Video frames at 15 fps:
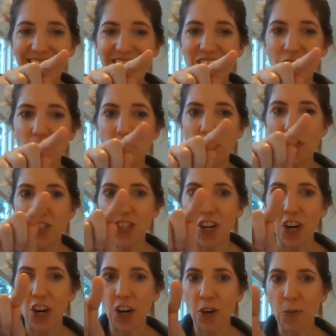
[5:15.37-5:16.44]
So
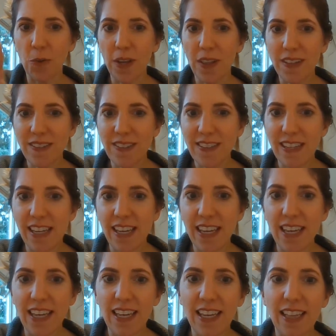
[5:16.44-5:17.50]
start with a
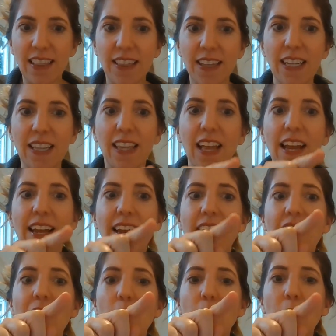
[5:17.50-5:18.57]
C, little line
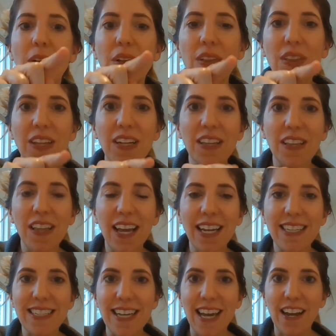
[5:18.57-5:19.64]
up, little
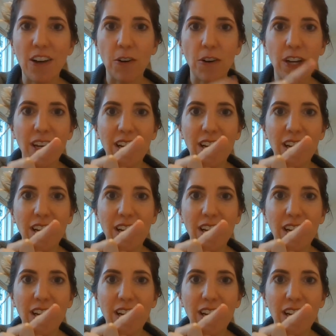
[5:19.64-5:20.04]
line down.